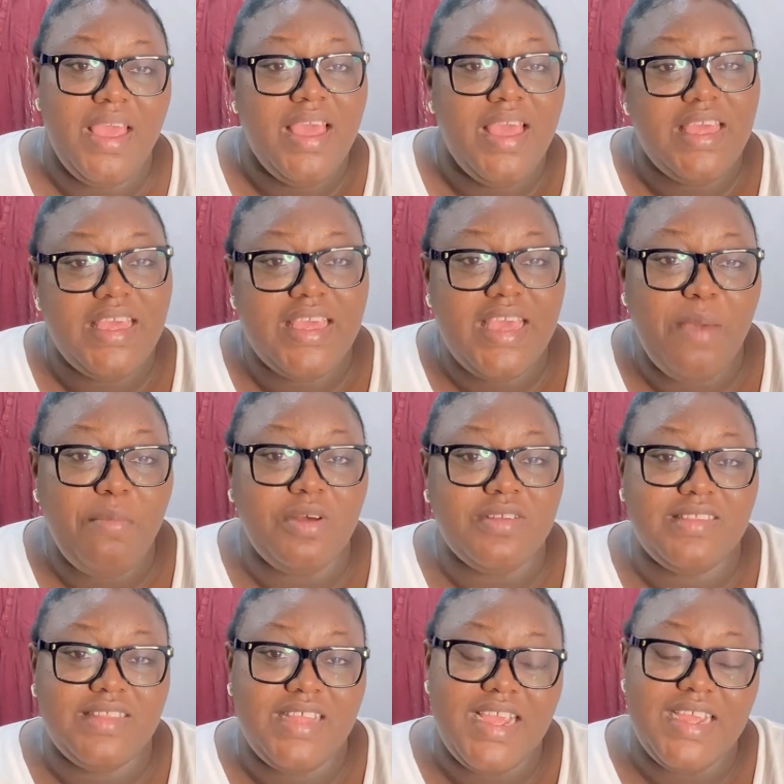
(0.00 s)
He came on
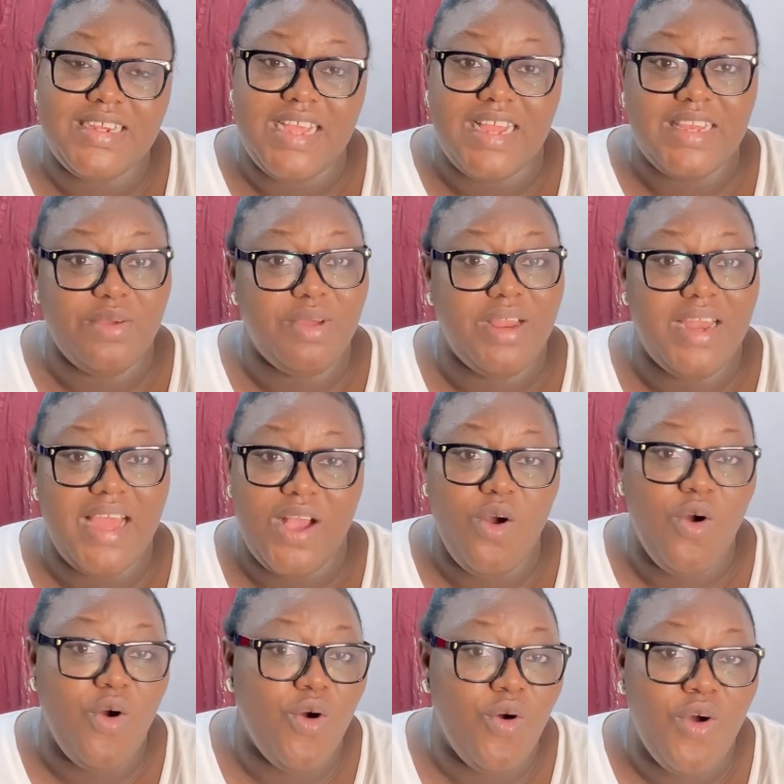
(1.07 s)
stage and they were like,
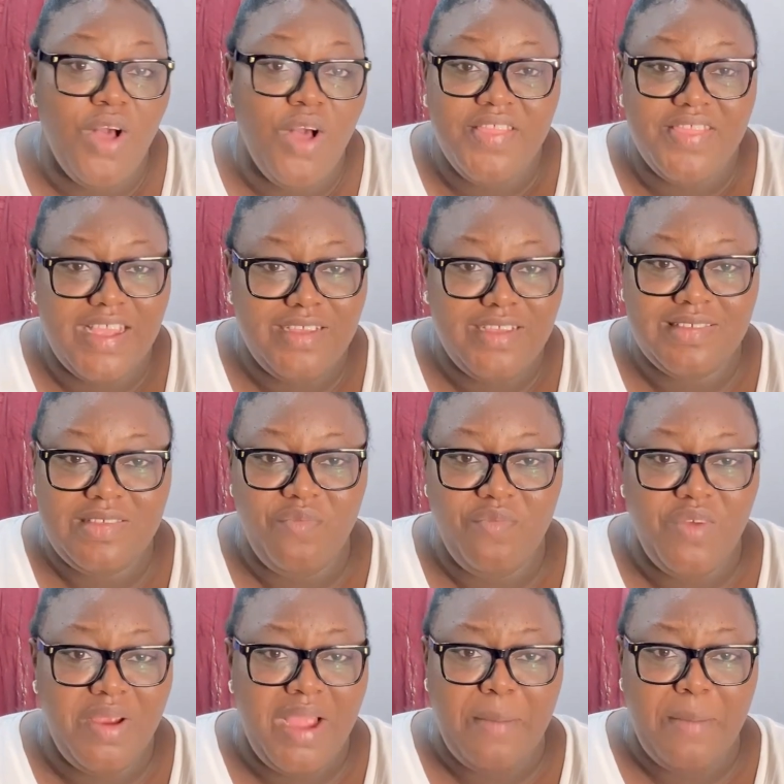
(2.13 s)
oh, that you seem very
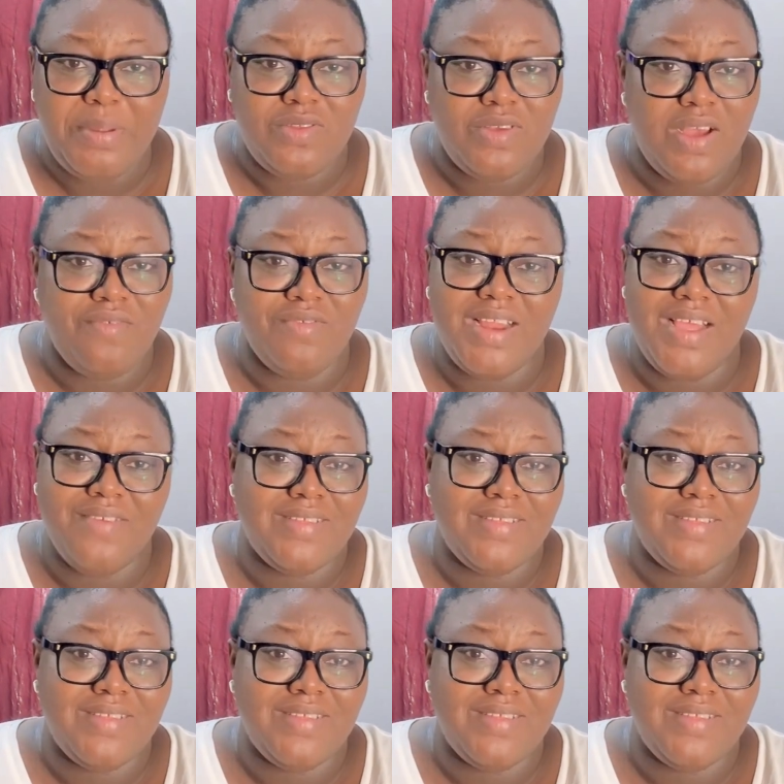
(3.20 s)
happy to have left.